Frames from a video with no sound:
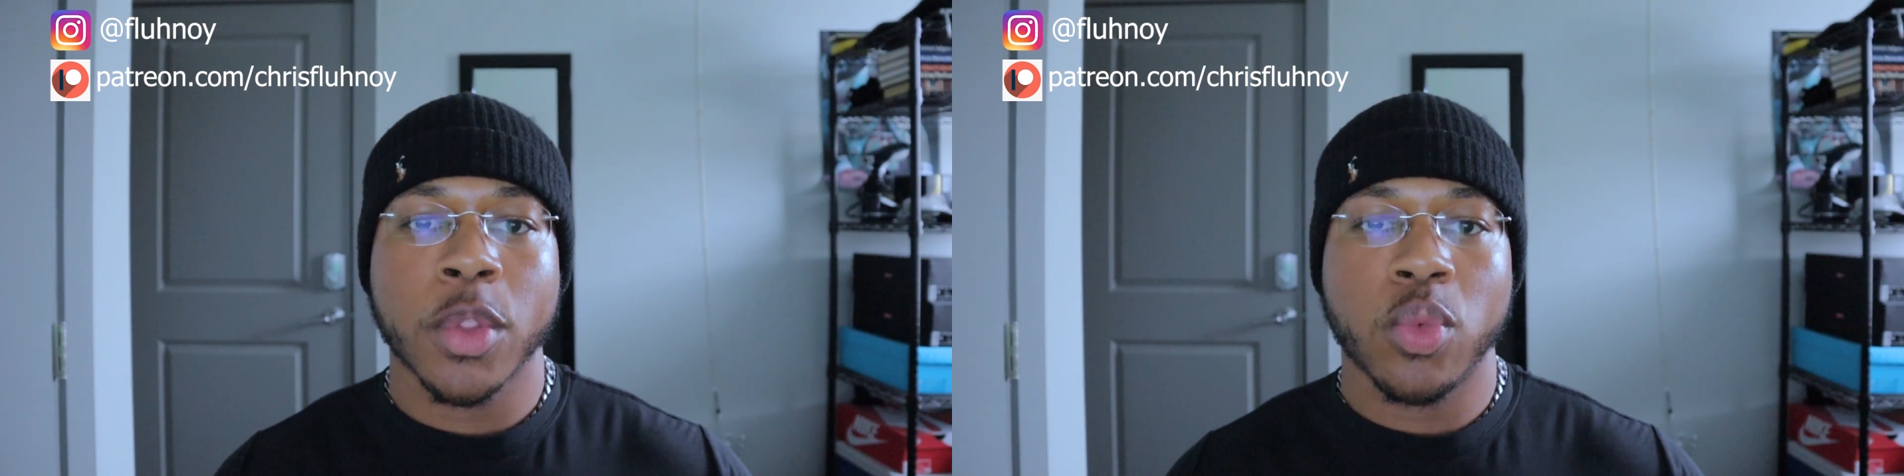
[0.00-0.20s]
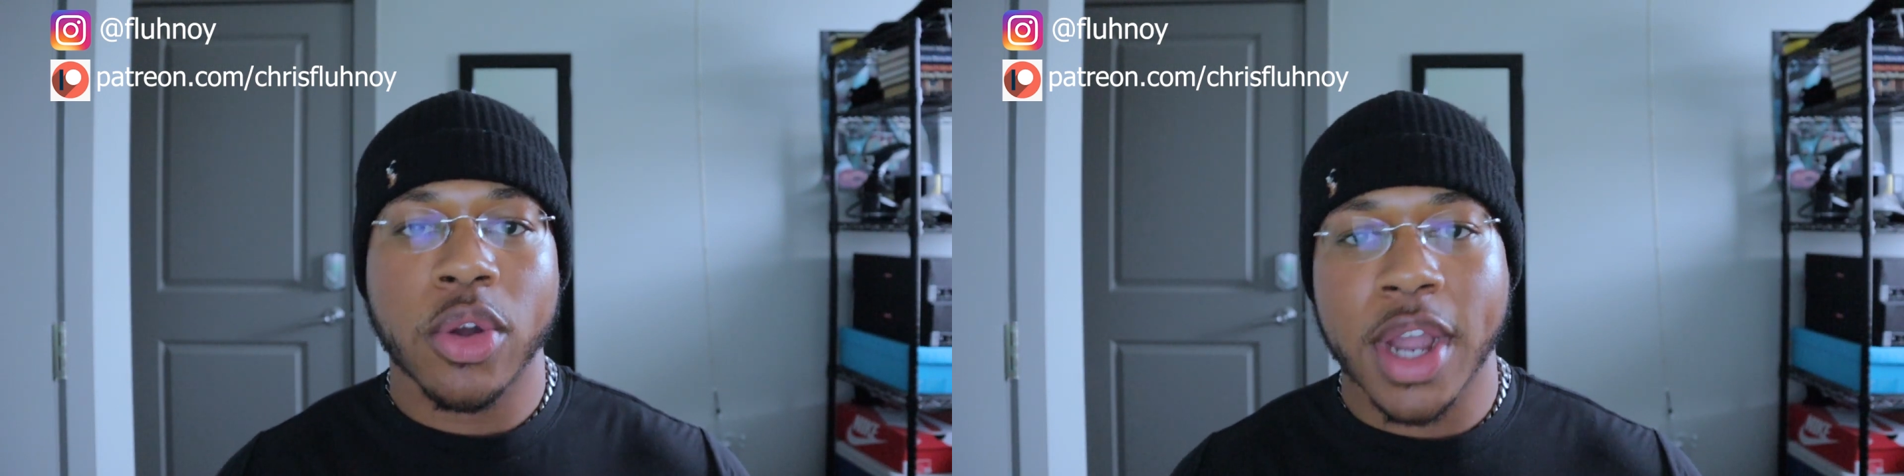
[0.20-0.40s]

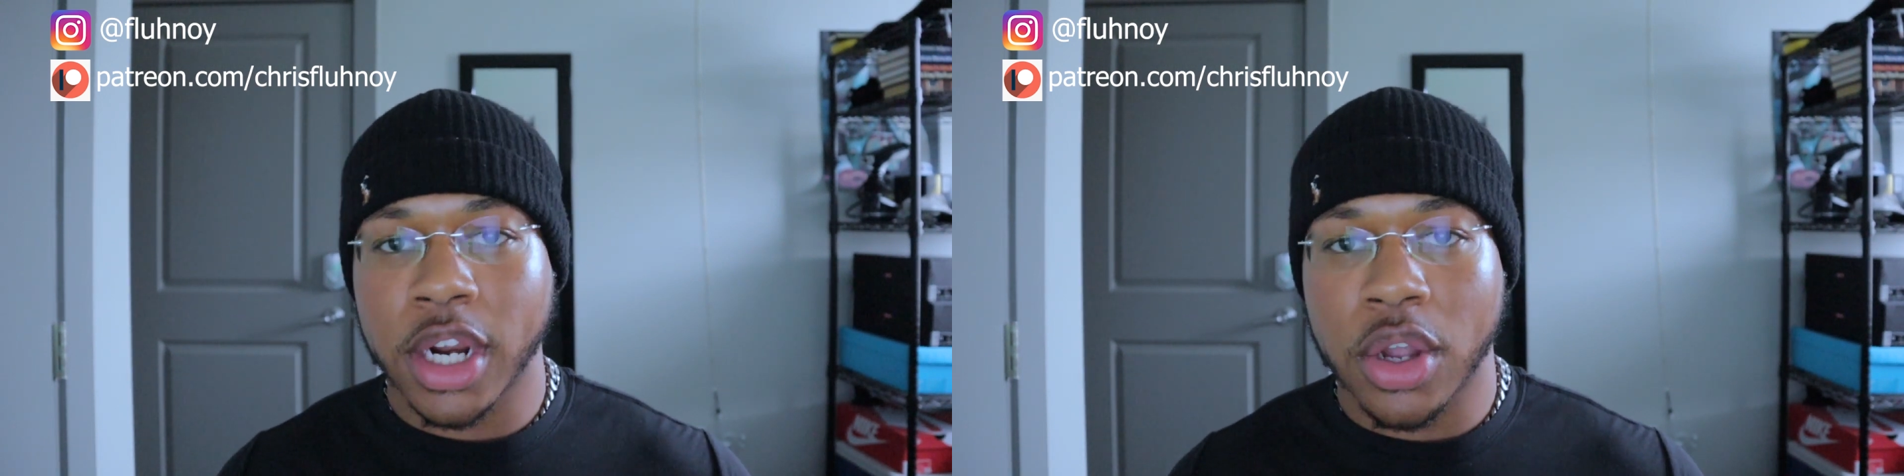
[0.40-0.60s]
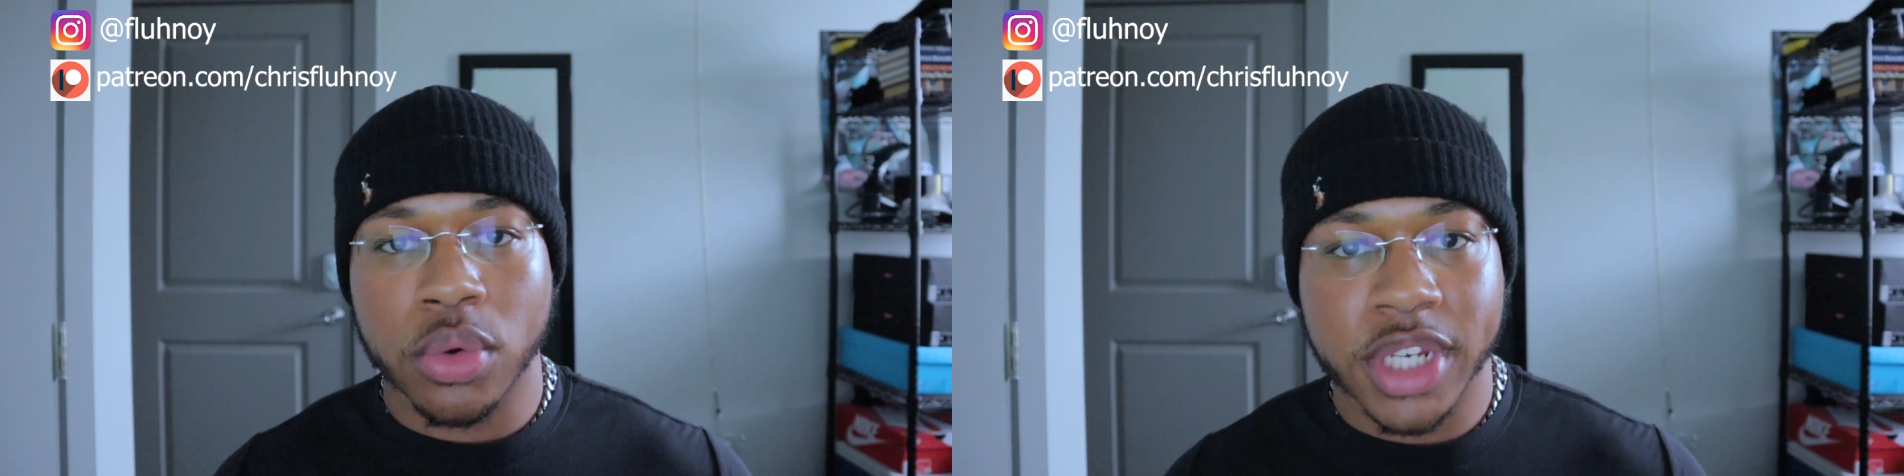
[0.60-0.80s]
We don't got to
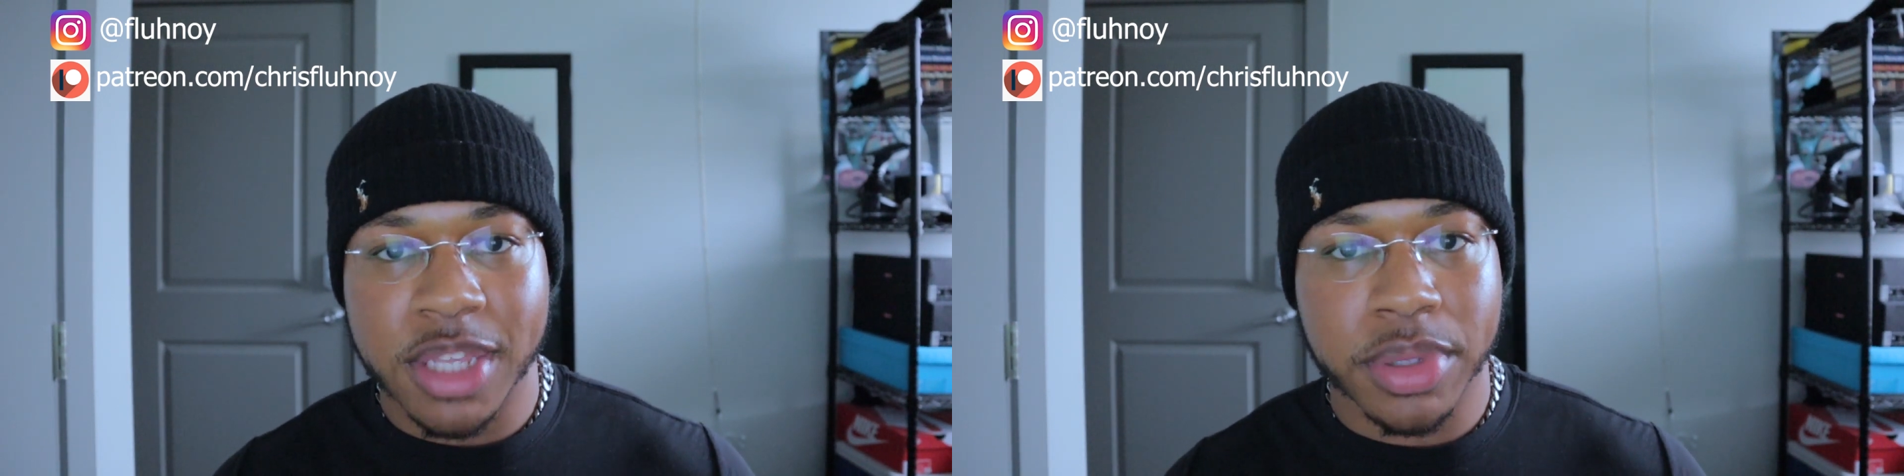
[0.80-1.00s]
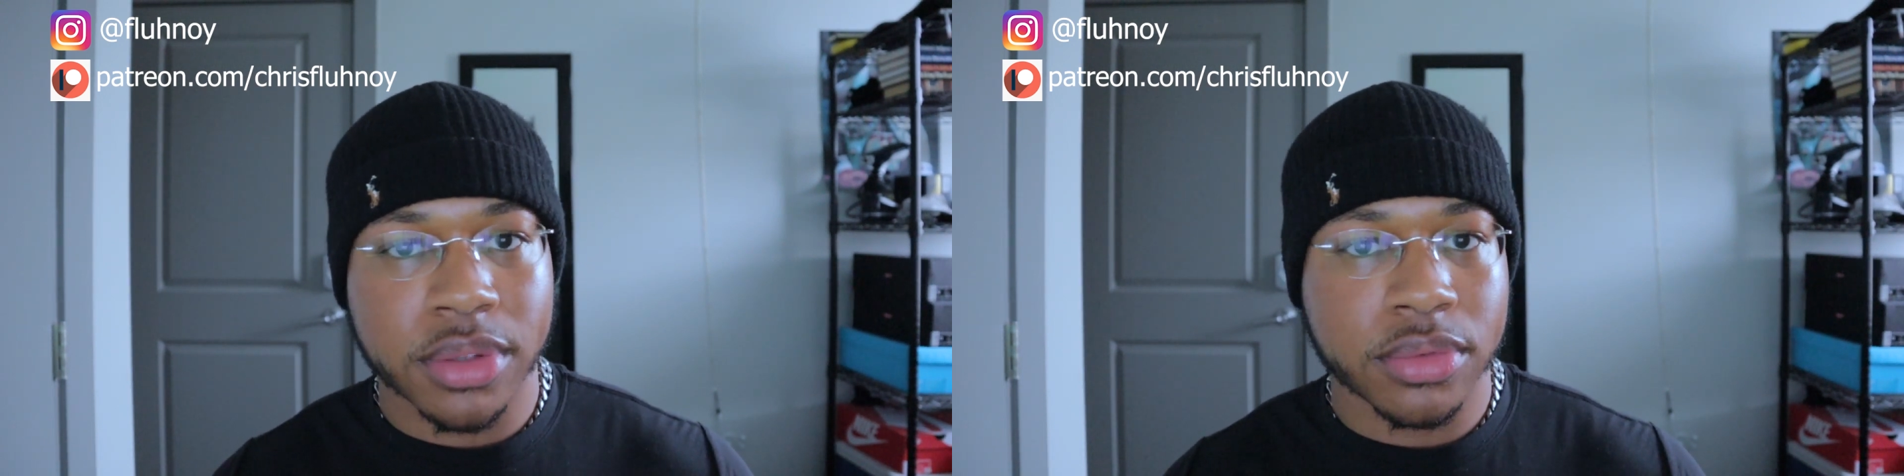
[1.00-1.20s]
go
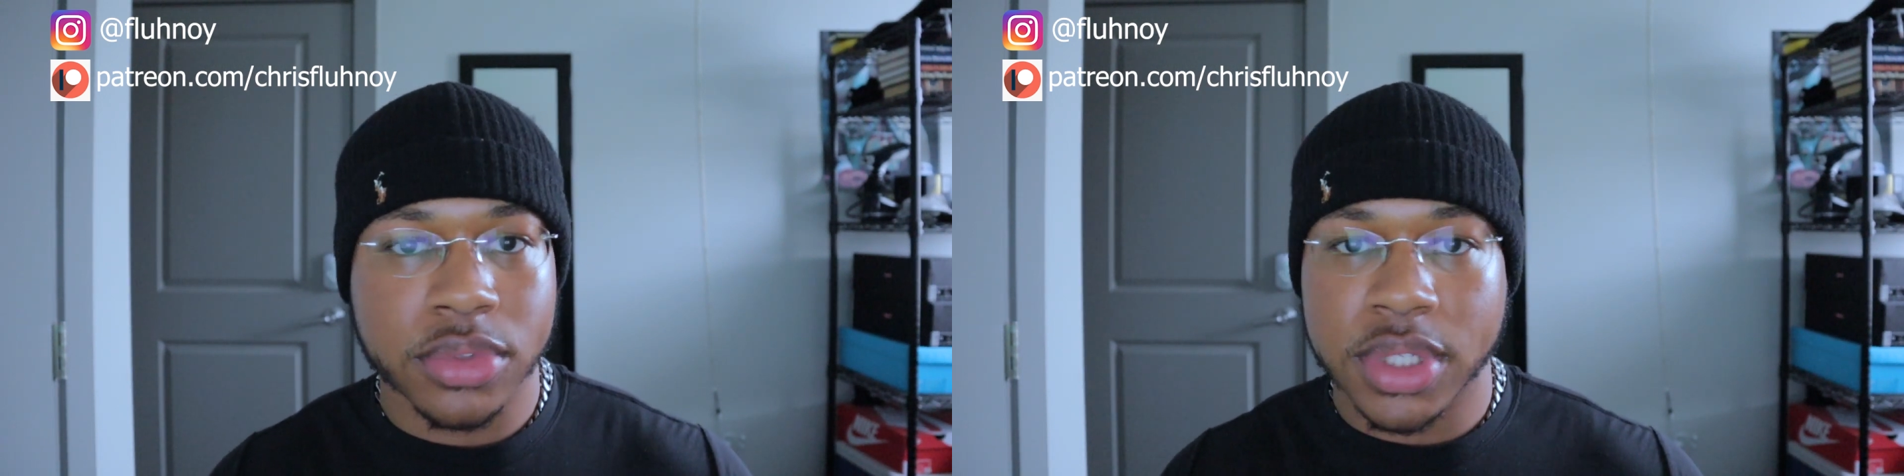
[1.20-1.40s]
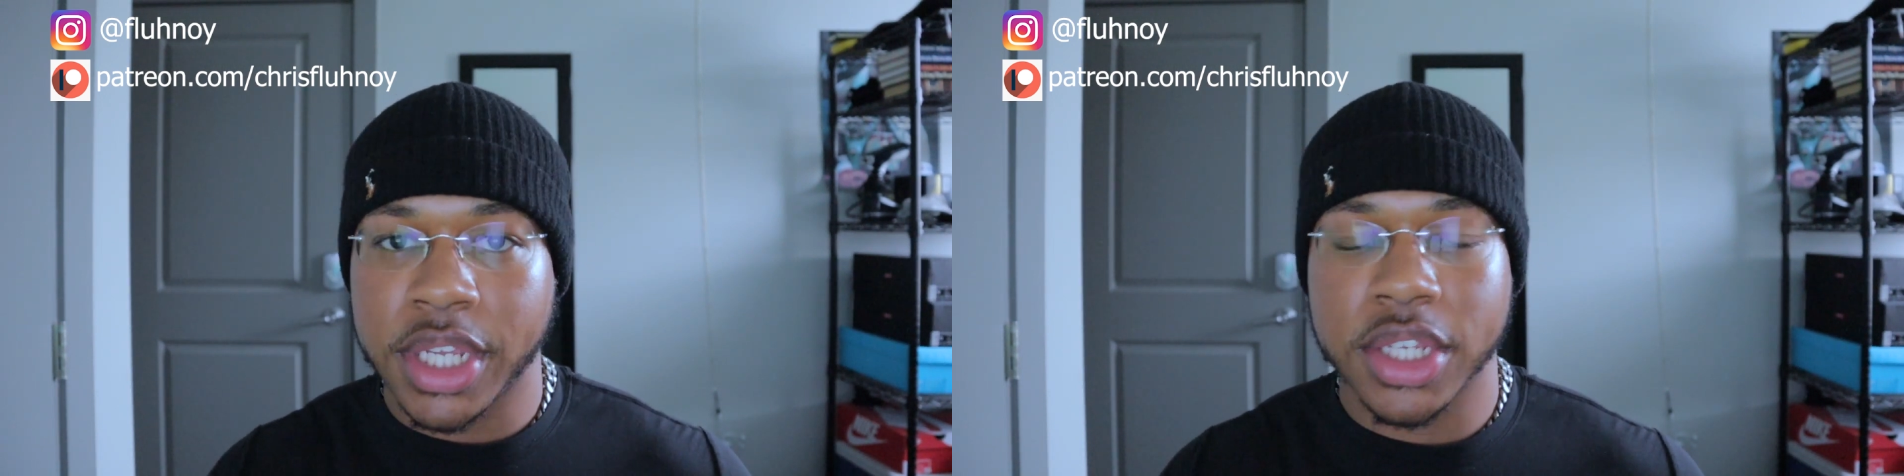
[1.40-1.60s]
deep
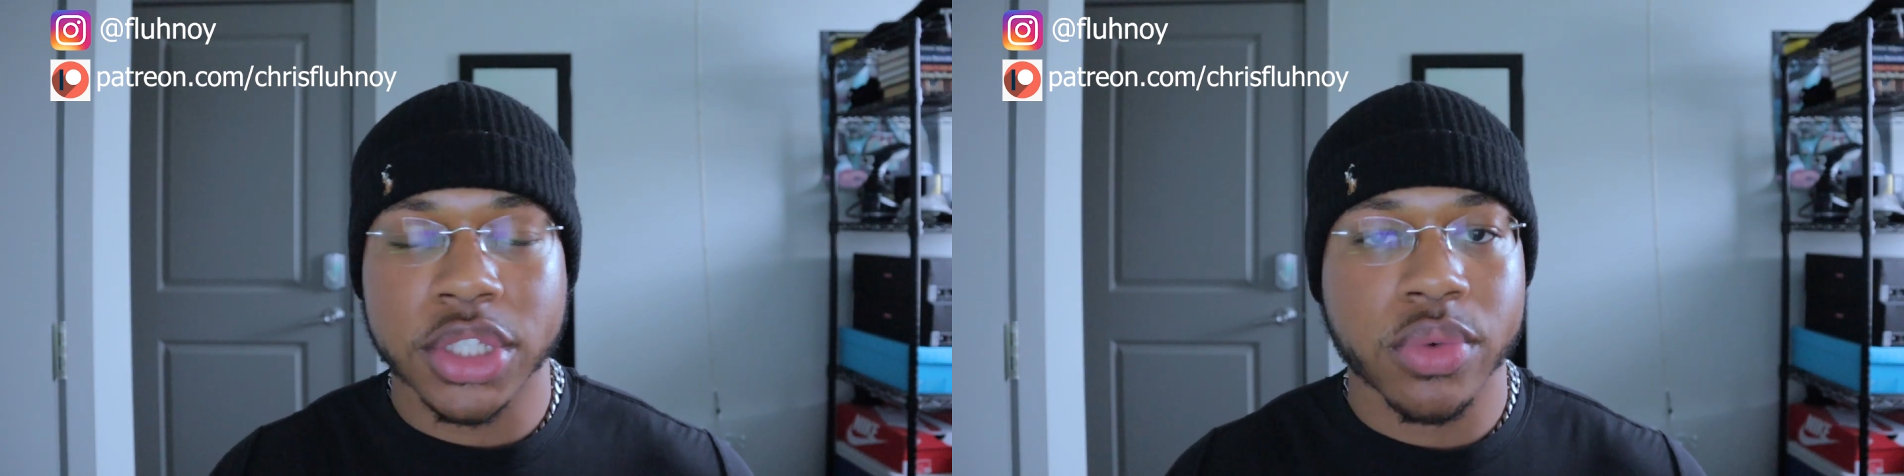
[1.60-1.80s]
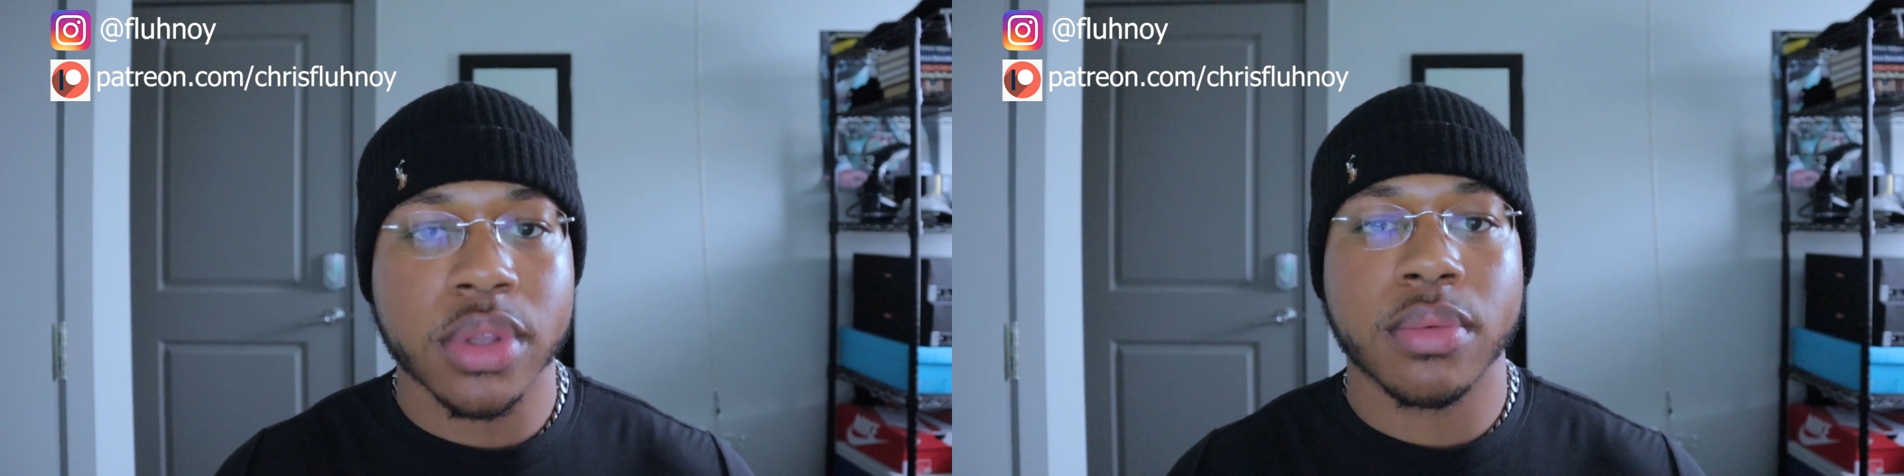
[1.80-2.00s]
into the
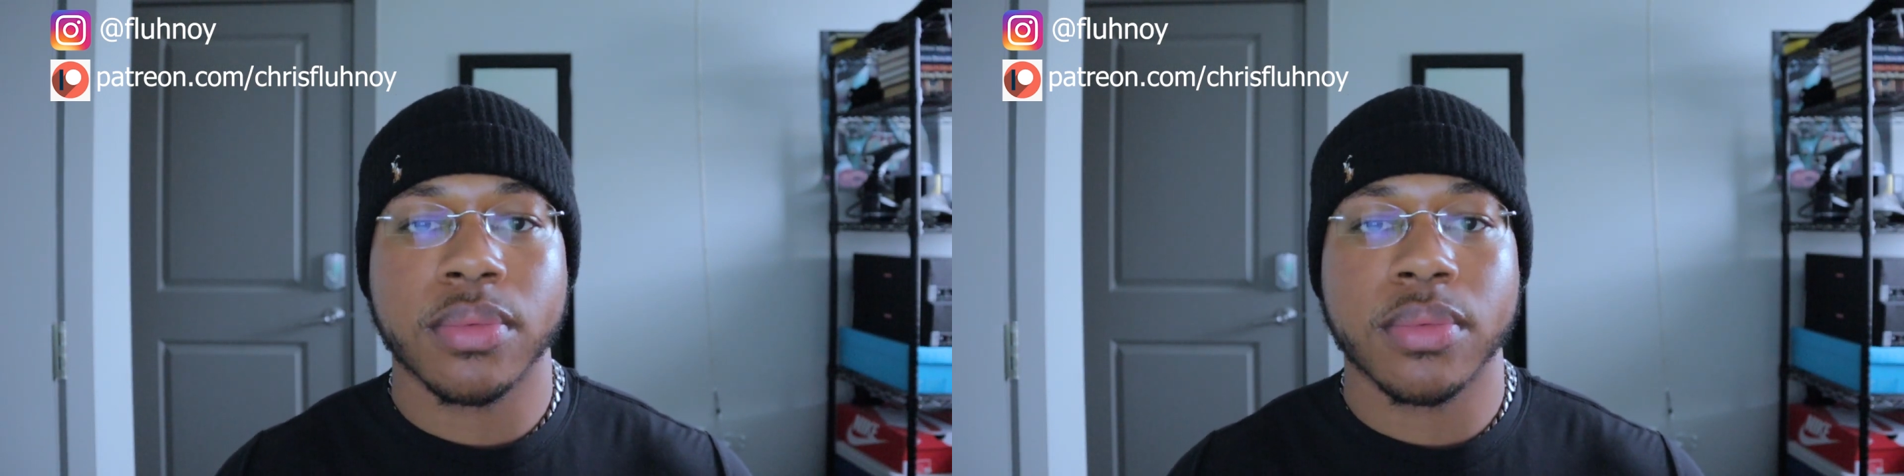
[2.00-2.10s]
history.